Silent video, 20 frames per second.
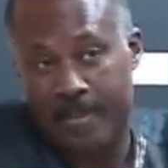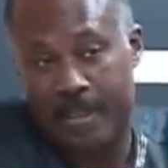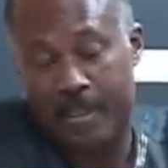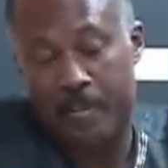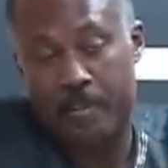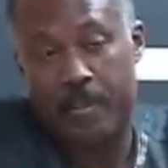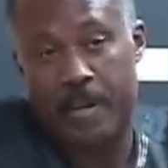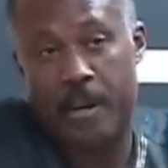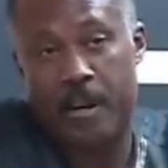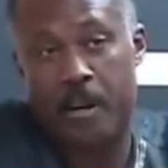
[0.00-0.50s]

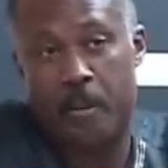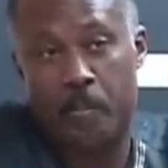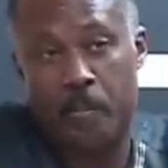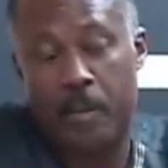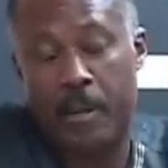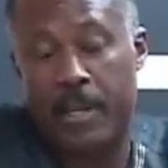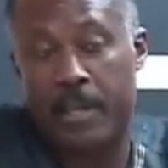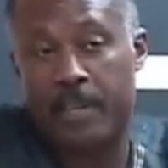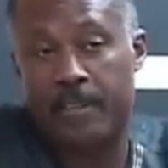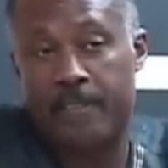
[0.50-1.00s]
them are
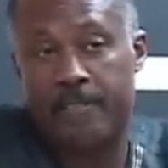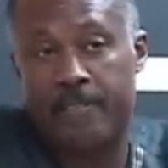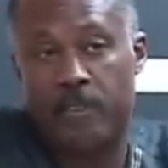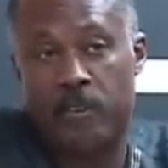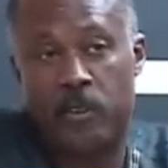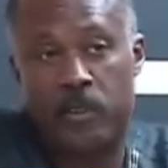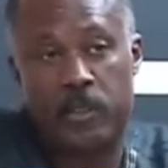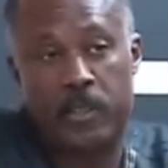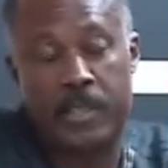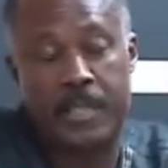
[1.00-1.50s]
playing
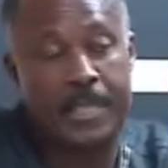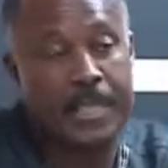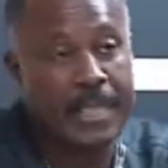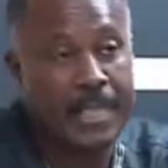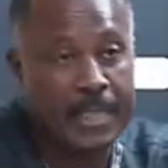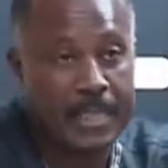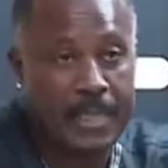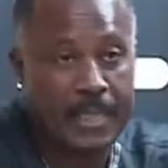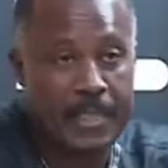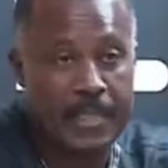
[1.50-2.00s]
for the
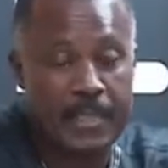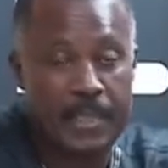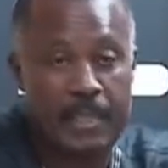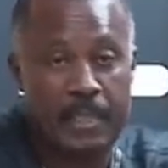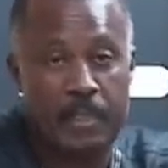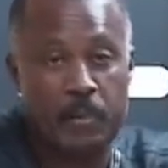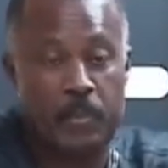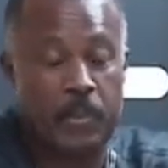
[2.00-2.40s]
CCC,